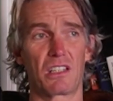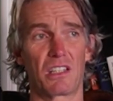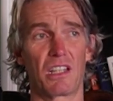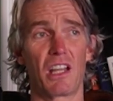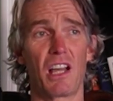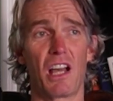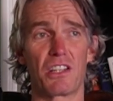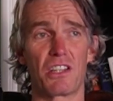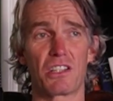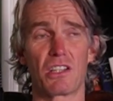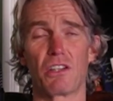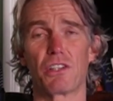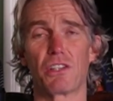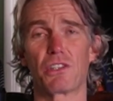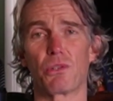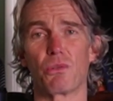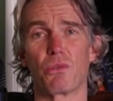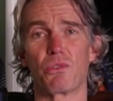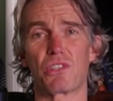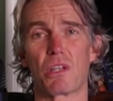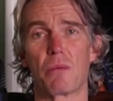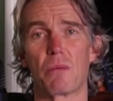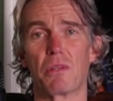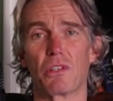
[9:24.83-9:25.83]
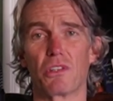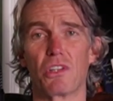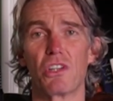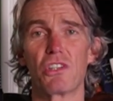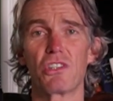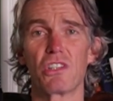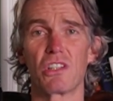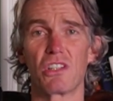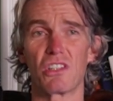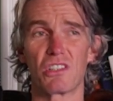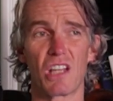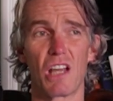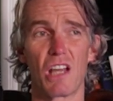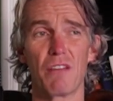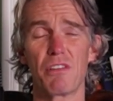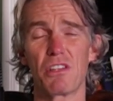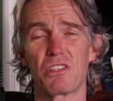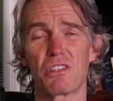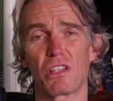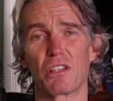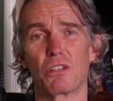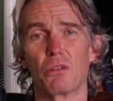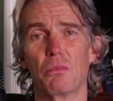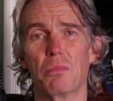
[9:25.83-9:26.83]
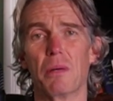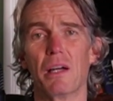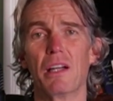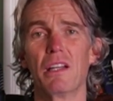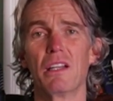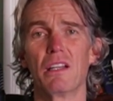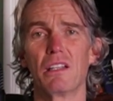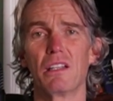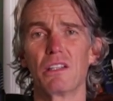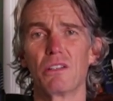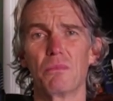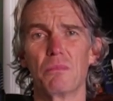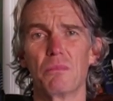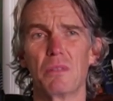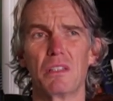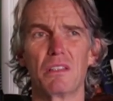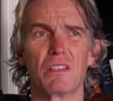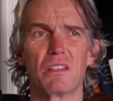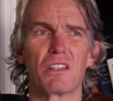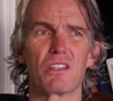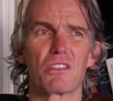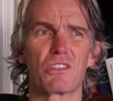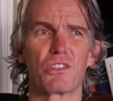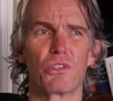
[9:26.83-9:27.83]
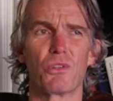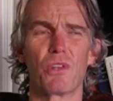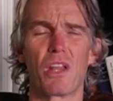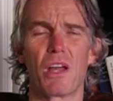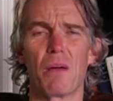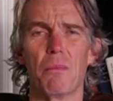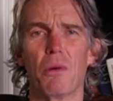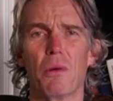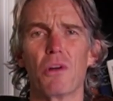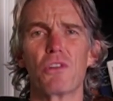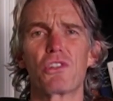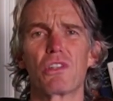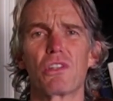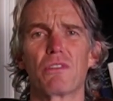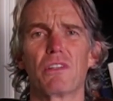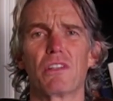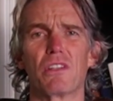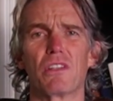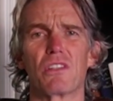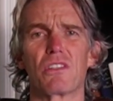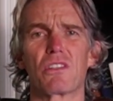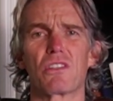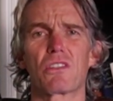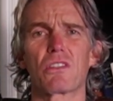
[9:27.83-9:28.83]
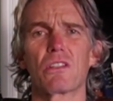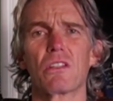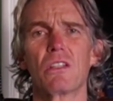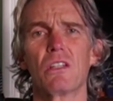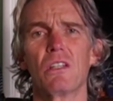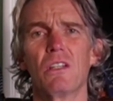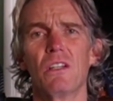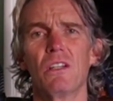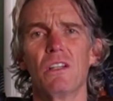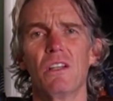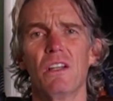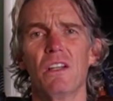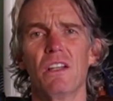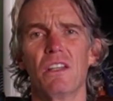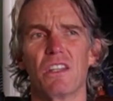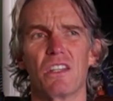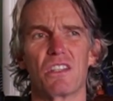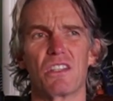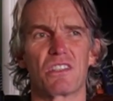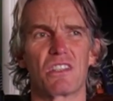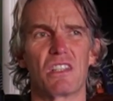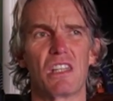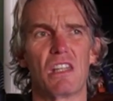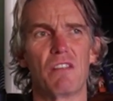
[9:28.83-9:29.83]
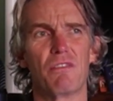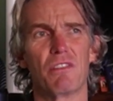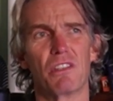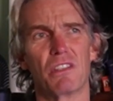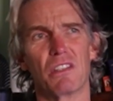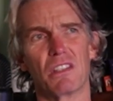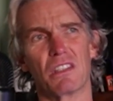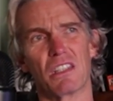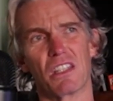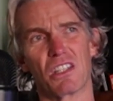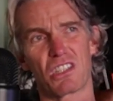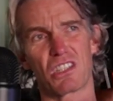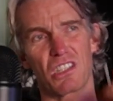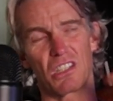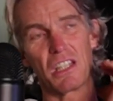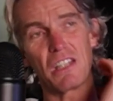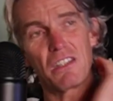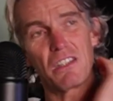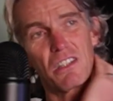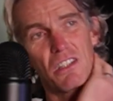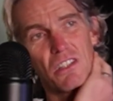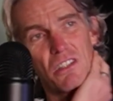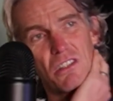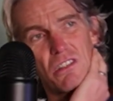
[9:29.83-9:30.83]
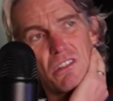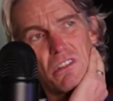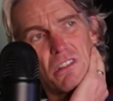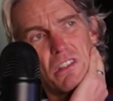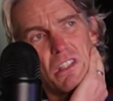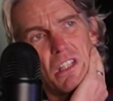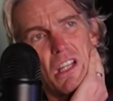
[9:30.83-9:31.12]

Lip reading: that is a literal simulation, because every single bit of it, there's not that much of it that's even in the slightest